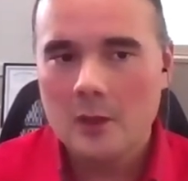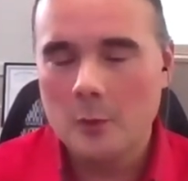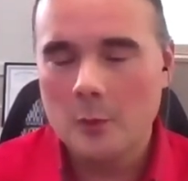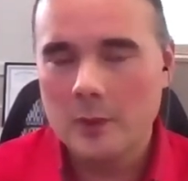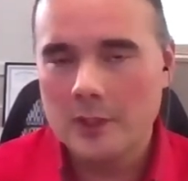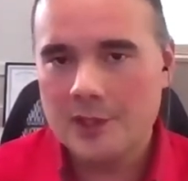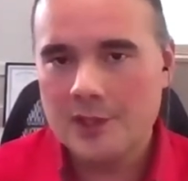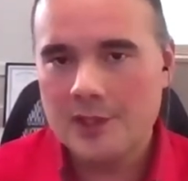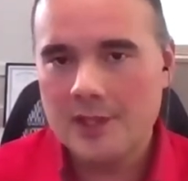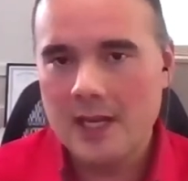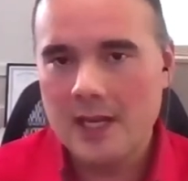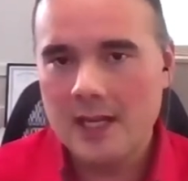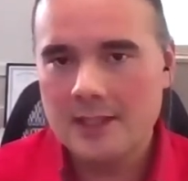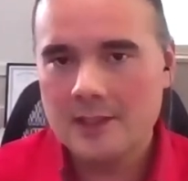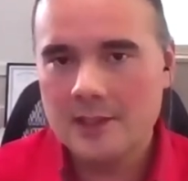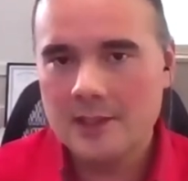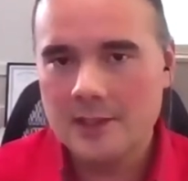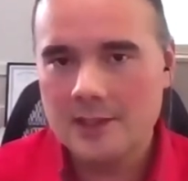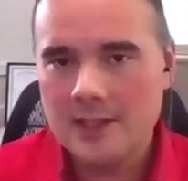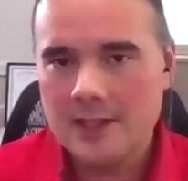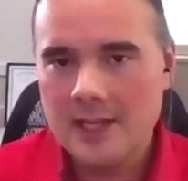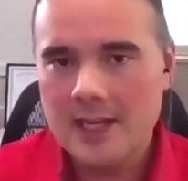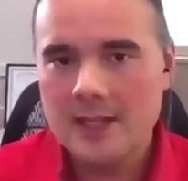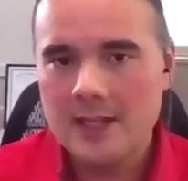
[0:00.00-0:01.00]
which sought
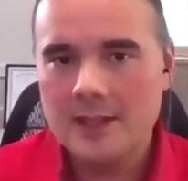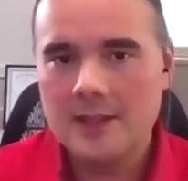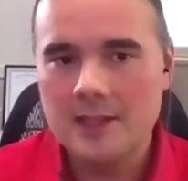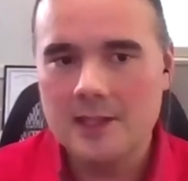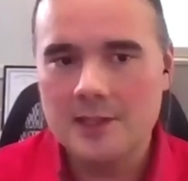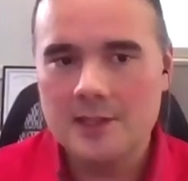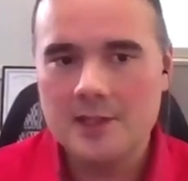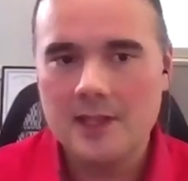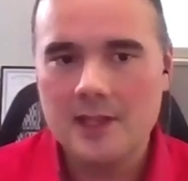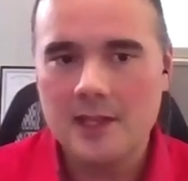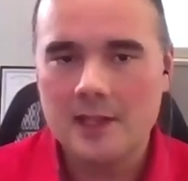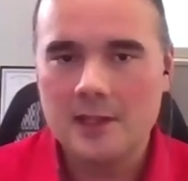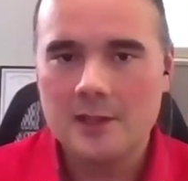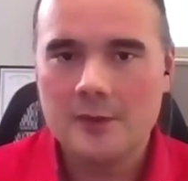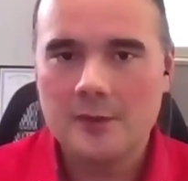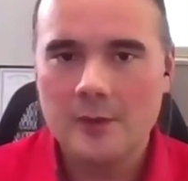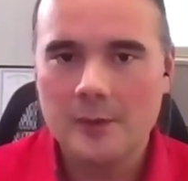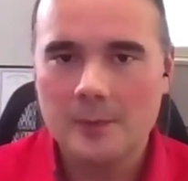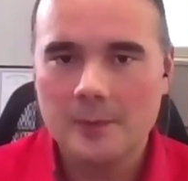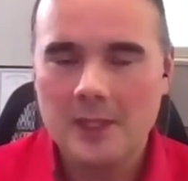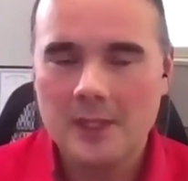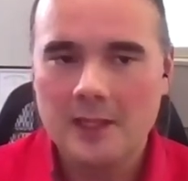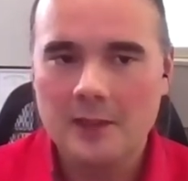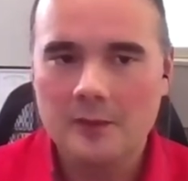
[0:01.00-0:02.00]
to take these things
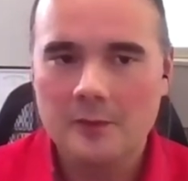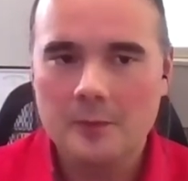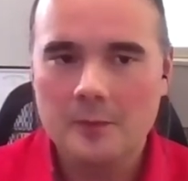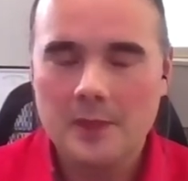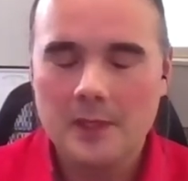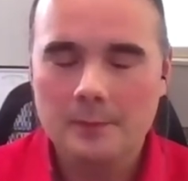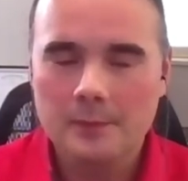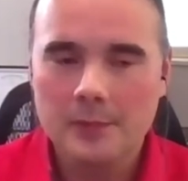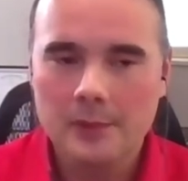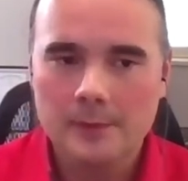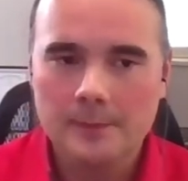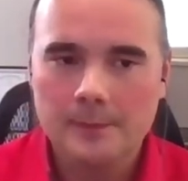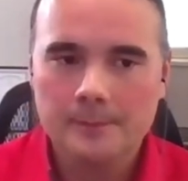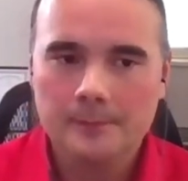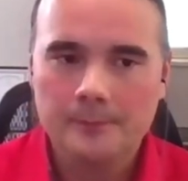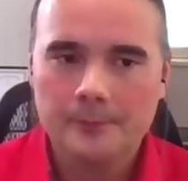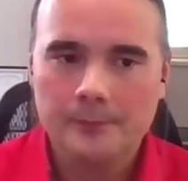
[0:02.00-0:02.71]
from Native people.